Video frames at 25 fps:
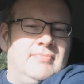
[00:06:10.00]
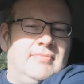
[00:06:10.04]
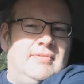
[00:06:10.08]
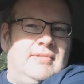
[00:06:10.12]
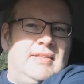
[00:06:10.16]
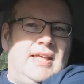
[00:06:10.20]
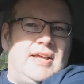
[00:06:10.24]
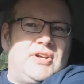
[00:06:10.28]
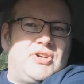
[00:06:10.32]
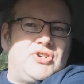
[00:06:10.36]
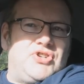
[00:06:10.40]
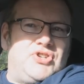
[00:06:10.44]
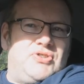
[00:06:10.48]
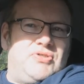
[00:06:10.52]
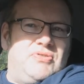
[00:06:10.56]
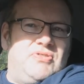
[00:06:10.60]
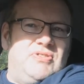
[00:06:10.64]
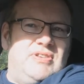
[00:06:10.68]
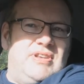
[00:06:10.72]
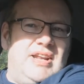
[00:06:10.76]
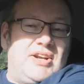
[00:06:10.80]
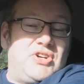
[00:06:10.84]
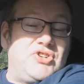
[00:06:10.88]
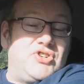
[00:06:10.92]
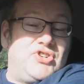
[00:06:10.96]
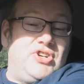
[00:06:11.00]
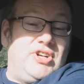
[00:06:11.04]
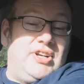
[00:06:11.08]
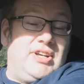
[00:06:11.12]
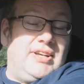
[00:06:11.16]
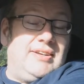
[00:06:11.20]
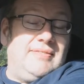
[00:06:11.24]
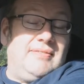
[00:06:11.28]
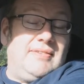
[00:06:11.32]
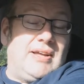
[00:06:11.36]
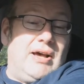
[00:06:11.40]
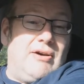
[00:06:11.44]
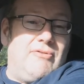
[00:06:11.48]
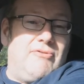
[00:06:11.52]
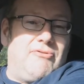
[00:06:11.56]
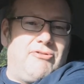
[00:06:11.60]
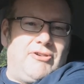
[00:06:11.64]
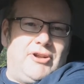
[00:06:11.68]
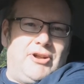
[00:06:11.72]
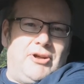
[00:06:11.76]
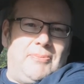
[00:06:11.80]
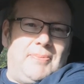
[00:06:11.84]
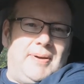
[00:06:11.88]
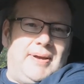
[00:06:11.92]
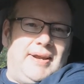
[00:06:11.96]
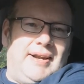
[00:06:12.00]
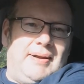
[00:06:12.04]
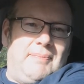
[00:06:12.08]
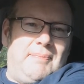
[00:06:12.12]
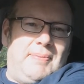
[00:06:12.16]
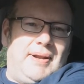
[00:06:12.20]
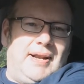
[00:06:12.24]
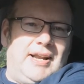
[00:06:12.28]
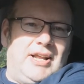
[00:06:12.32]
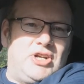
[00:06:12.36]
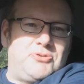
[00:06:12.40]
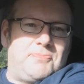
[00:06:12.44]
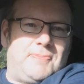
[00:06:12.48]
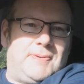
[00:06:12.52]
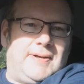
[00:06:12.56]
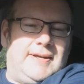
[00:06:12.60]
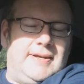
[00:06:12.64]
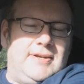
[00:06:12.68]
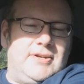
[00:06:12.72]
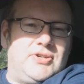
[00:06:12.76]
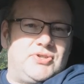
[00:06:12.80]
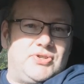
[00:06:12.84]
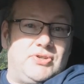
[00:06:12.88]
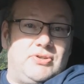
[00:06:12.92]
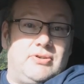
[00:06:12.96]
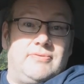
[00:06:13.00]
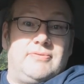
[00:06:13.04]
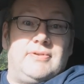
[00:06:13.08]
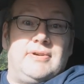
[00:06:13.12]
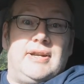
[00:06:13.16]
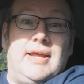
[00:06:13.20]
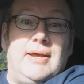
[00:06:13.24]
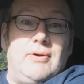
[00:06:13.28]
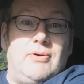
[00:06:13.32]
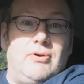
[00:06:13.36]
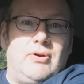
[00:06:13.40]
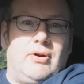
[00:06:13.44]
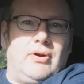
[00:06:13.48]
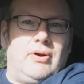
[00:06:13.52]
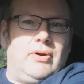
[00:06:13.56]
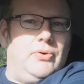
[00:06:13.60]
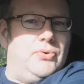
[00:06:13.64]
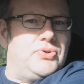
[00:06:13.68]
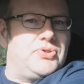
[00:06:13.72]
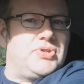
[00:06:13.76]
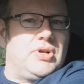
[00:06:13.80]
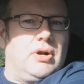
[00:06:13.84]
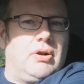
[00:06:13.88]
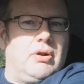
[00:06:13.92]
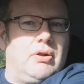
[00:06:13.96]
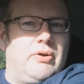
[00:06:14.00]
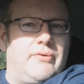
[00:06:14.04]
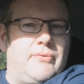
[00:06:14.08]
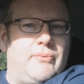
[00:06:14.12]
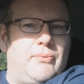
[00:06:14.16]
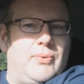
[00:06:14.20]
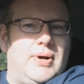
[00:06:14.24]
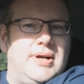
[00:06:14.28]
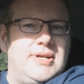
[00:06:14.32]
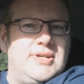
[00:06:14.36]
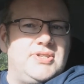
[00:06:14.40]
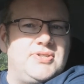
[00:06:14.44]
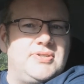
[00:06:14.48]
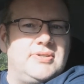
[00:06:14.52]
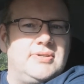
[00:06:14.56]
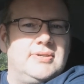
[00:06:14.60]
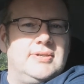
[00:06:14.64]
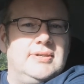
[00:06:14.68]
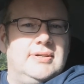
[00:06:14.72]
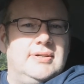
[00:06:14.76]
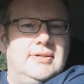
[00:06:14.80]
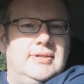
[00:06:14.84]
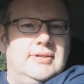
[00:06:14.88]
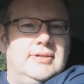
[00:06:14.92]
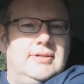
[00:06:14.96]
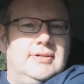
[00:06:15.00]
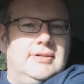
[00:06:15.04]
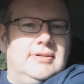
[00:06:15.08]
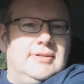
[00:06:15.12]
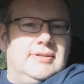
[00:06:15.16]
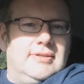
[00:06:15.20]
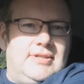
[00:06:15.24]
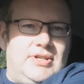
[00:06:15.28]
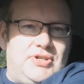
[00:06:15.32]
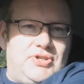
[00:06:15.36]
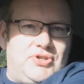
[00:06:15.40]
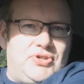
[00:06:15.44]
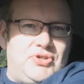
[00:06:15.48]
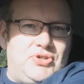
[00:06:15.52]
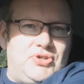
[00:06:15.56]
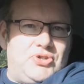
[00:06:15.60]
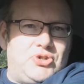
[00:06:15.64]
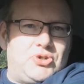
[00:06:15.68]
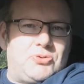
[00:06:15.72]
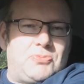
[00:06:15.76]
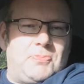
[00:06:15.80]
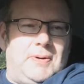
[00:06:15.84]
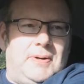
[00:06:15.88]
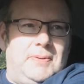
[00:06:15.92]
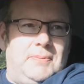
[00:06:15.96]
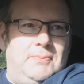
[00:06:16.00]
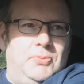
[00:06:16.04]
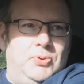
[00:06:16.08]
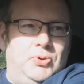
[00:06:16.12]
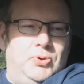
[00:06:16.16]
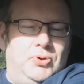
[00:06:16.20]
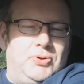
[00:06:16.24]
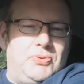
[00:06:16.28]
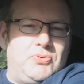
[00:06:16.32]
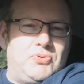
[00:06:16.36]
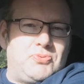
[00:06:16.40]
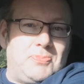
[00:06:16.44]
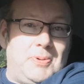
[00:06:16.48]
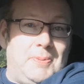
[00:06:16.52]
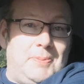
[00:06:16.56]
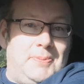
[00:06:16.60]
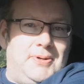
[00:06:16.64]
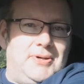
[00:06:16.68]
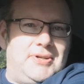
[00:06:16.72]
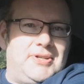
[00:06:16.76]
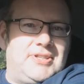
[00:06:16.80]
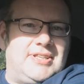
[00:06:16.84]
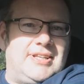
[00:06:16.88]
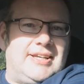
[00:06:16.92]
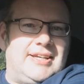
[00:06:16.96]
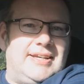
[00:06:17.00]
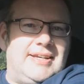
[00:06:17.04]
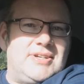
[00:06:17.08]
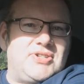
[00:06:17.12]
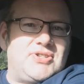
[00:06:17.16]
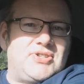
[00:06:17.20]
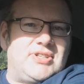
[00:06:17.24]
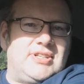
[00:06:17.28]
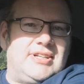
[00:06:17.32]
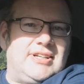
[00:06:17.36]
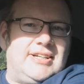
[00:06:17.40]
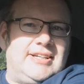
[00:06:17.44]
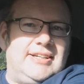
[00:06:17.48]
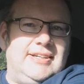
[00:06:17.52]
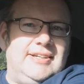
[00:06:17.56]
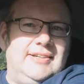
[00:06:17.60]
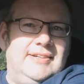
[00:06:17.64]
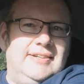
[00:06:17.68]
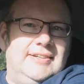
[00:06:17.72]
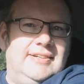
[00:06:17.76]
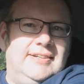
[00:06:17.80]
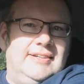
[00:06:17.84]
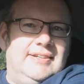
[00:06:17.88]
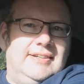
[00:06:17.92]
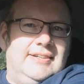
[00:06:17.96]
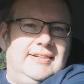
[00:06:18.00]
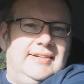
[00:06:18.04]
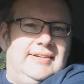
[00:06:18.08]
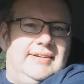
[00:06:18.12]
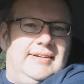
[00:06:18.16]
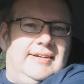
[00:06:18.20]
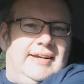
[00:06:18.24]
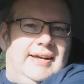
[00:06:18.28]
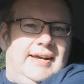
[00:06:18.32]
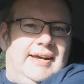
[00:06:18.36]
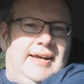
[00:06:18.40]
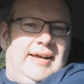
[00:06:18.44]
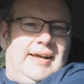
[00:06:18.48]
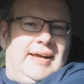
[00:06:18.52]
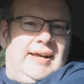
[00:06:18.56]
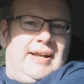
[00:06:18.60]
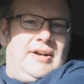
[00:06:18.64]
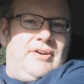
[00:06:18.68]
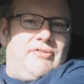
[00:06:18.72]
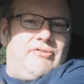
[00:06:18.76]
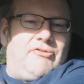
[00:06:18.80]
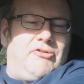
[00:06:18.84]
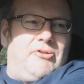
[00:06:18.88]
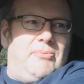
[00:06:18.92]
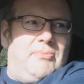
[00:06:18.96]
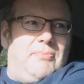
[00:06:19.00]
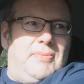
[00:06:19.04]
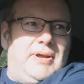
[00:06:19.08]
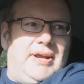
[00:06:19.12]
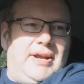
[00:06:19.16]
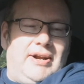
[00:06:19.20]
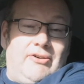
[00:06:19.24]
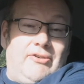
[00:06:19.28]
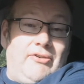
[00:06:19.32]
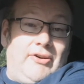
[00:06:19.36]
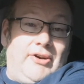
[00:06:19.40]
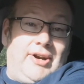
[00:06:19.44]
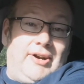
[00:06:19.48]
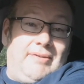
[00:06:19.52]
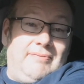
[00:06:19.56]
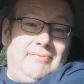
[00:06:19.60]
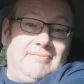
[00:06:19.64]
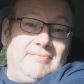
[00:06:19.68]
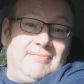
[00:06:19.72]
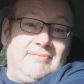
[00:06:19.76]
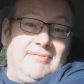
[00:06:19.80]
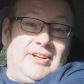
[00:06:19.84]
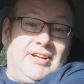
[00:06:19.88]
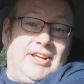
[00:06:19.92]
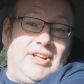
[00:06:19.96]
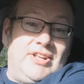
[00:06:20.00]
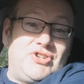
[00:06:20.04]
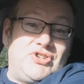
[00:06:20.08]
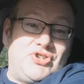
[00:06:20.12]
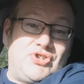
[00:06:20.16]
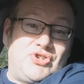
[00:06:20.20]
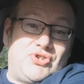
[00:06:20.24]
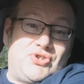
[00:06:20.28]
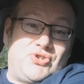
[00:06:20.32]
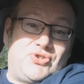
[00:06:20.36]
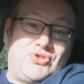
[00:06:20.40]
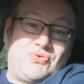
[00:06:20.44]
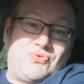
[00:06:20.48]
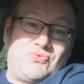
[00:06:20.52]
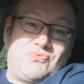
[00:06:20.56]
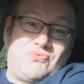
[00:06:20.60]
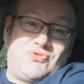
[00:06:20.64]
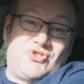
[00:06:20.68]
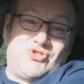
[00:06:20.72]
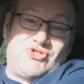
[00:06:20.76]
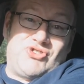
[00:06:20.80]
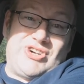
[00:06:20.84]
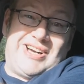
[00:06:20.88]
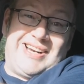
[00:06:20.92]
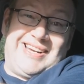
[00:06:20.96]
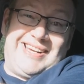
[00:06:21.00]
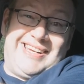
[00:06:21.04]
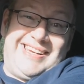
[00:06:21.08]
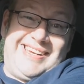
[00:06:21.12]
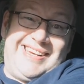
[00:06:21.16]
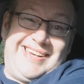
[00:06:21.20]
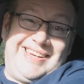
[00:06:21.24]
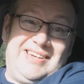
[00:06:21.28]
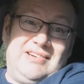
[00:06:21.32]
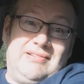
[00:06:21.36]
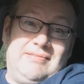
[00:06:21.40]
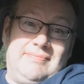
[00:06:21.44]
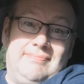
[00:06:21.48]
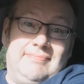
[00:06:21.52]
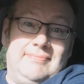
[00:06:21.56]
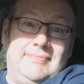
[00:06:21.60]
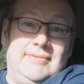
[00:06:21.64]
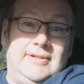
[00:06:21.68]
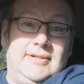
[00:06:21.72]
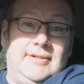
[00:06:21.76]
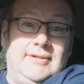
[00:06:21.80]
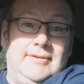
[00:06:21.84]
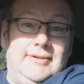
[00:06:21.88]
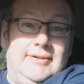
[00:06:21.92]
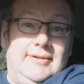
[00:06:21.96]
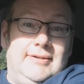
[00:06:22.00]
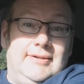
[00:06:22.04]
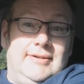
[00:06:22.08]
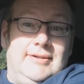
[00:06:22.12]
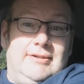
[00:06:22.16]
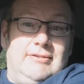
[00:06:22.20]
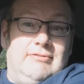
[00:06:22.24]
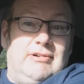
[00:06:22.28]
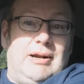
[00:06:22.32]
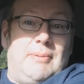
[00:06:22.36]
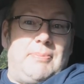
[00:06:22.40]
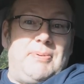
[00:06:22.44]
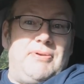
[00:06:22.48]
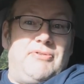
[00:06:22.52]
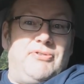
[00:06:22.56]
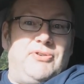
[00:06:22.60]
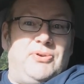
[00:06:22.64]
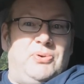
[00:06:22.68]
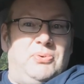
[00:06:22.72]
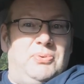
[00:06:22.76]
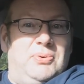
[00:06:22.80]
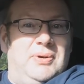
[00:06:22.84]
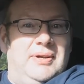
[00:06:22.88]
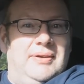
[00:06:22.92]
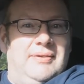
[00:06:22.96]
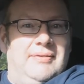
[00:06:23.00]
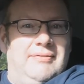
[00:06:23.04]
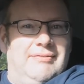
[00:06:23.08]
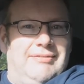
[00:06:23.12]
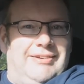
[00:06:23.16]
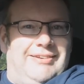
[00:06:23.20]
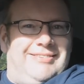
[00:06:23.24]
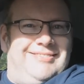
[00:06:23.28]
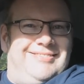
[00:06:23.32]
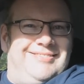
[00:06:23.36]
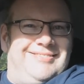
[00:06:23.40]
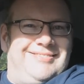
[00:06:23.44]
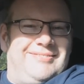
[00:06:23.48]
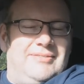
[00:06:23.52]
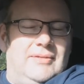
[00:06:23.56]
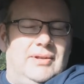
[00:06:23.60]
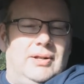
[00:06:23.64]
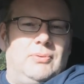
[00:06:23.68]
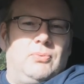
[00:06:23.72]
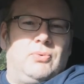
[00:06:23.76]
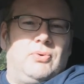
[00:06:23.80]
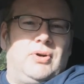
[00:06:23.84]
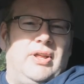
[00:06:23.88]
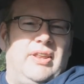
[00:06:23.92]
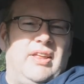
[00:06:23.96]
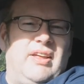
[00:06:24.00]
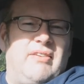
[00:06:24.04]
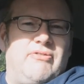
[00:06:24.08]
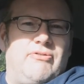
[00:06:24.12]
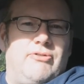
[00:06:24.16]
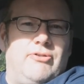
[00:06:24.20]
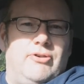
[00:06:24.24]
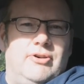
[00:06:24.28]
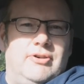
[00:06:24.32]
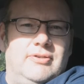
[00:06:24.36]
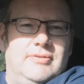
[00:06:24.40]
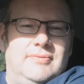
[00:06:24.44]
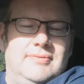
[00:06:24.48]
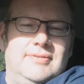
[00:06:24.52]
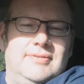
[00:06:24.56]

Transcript: Next year hopefully I'll be in a bit less pain because I've now got to lose a lot of weight. This is the springboard. It was my birthday yesterday, and from here on in it's strictly rabbit food. Well, I won't go that far.